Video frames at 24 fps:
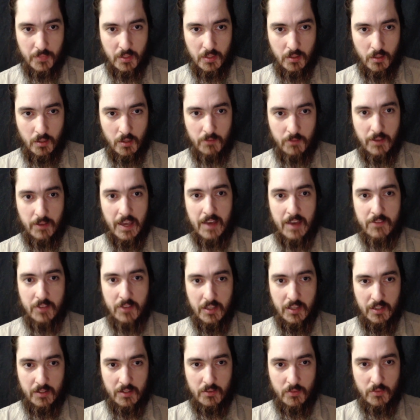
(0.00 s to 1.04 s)
of
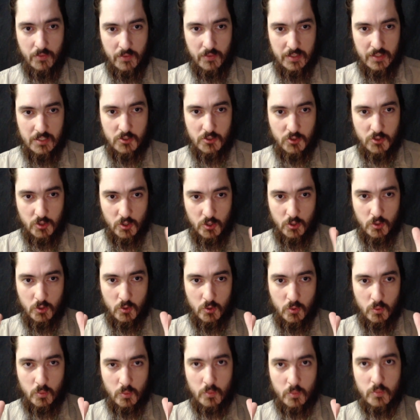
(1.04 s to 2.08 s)
having these
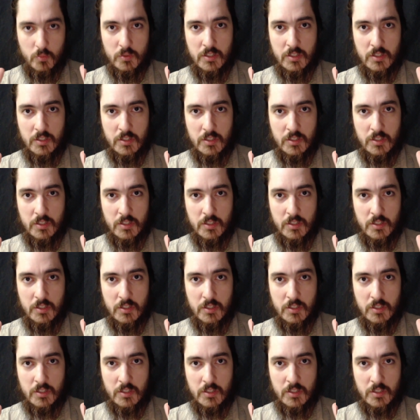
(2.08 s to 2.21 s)
two